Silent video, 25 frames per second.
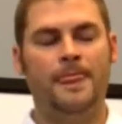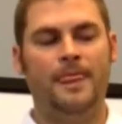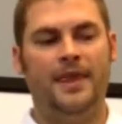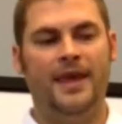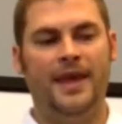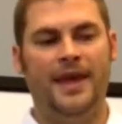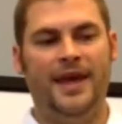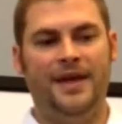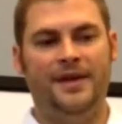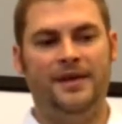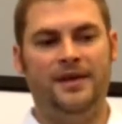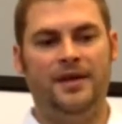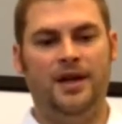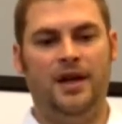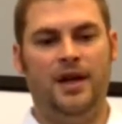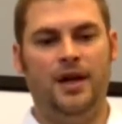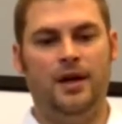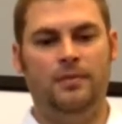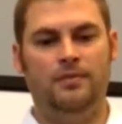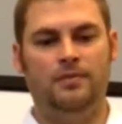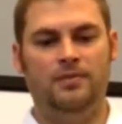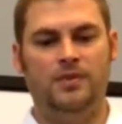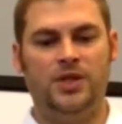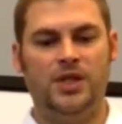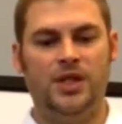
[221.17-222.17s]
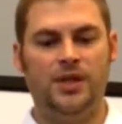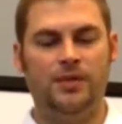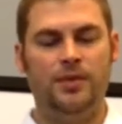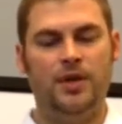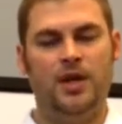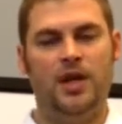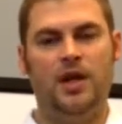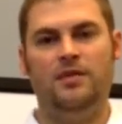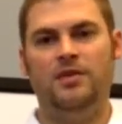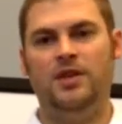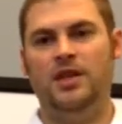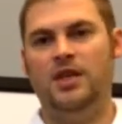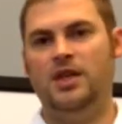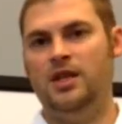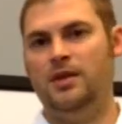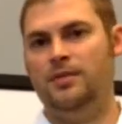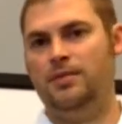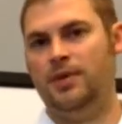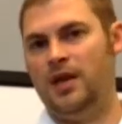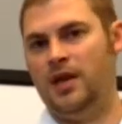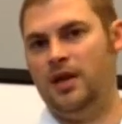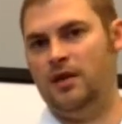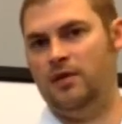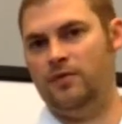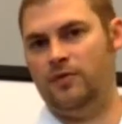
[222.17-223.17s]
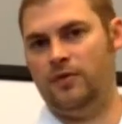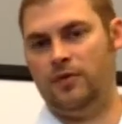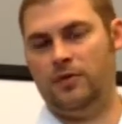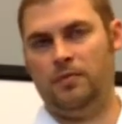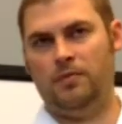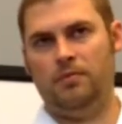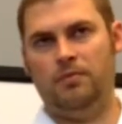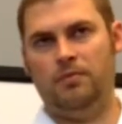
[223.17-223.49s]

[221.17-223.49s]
And she'd been having knee pain for